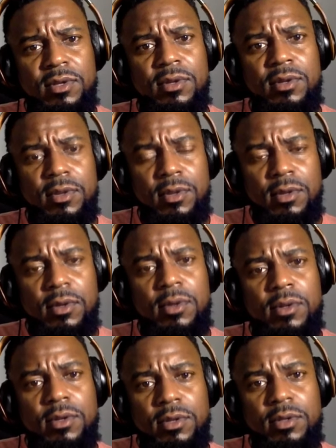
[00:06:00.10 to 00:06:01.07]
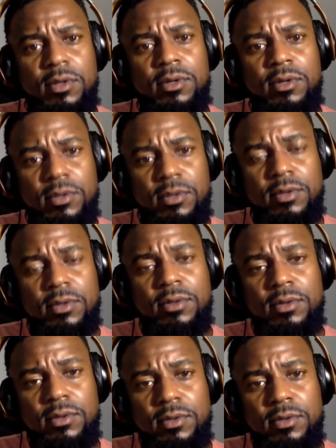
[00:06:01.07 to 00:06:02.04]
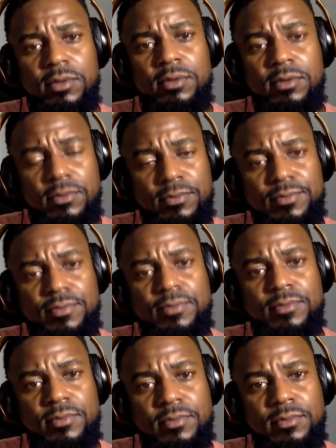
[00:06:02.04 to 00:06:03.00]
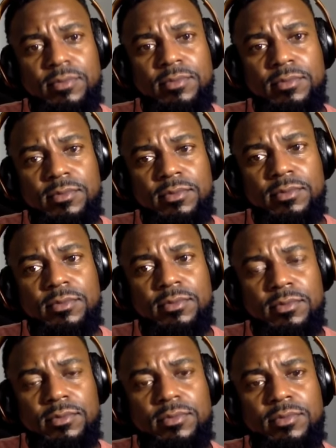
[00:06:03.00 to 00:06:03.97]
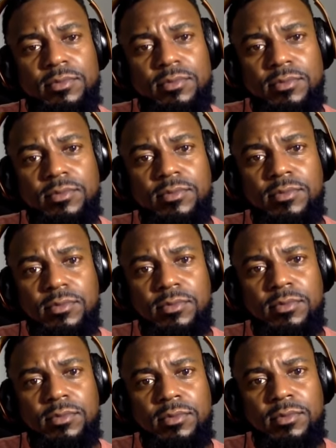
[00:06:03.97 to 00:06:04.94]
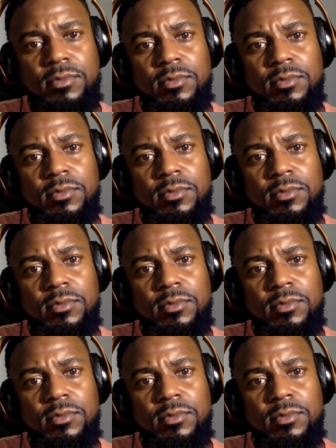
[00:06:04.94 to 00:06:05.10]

This person isn't speaking.